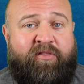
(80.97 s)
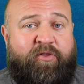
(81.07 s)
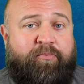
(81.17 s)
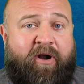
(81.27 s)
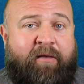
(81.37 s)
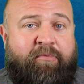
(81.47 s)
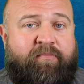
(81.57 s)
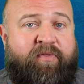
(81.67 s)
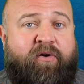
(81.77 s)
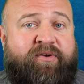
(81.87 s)
The
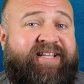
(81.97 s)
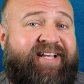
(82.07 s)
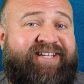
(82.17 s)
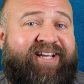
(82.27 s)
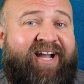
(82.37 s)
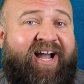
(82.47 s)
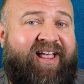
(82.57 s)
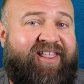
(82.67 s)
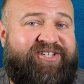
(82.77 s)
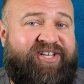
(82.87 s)
problem, though, is that
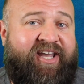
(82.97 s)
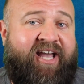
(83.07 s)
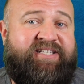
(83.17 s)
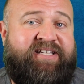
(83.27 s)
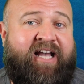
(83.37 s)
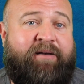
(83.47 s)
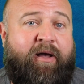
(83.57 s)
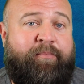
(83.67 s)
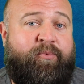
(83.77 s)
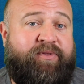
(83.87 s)
psychology has to come
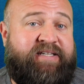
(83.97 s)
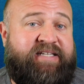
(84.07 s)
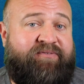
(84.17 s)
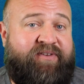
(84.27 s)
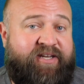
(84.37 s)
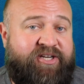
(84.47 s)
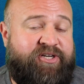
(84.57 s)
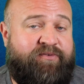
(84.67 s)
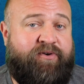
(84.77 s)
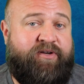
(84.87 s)
up with a
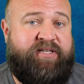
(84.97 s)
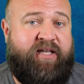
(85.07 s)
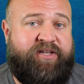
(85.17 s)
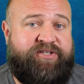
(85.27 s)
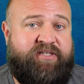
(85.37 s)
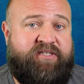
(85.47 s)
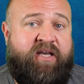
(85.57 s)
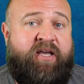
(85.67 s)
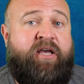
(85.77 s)
definition for intelligence